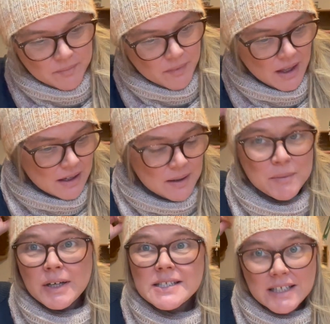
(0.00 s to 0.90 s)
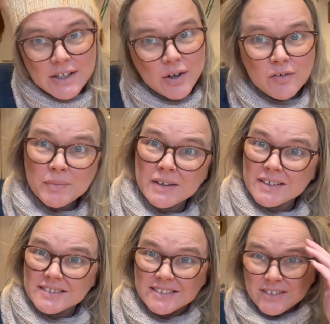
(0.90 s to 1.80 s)
I'm gonna take it off
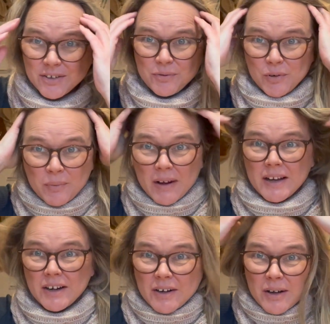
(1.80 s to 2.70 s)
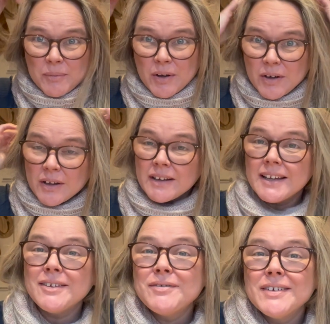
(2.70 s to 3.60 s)
because it's gonna ruin my hair and I'm gonna
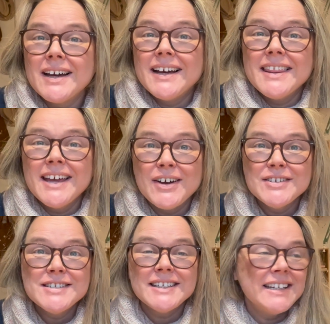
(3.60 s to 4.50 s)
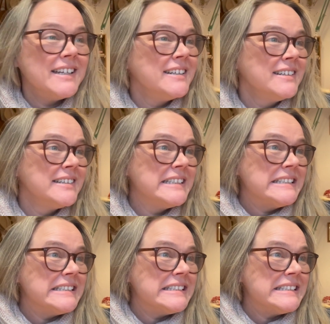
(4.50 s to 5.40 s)
leave uh, the house in,
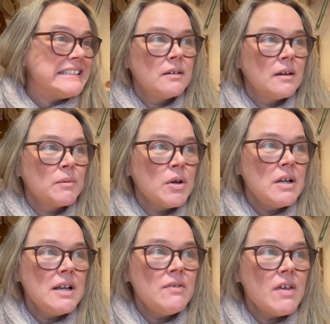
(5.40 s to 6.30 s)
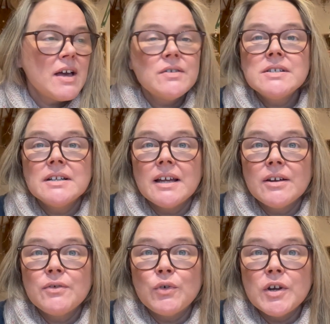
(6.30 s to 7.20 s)
gonna leave the house in
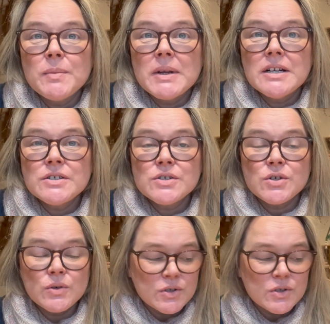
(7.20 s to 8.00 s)
like 40 minutes or so.